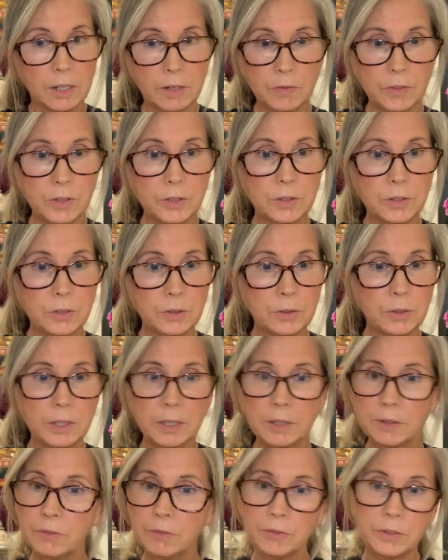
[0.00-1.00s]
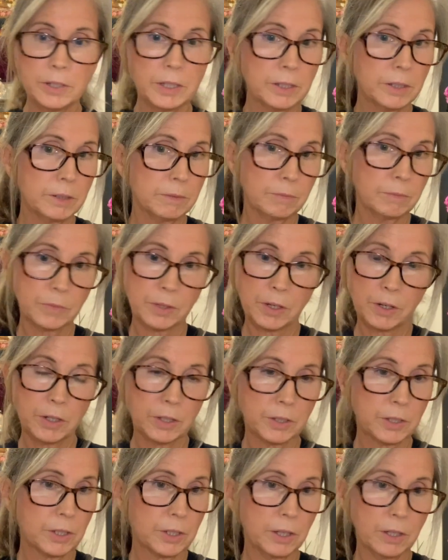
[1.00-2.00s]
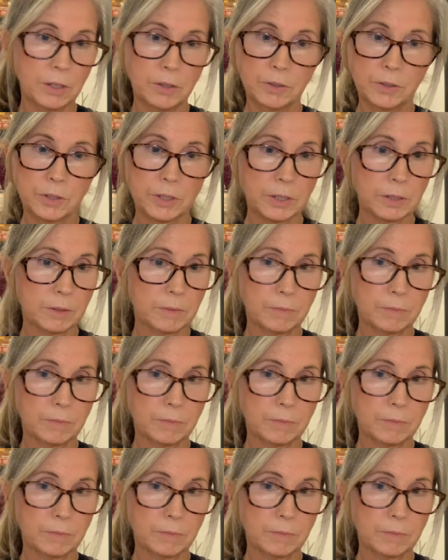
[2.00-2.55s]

The story of fear, the heart's closed.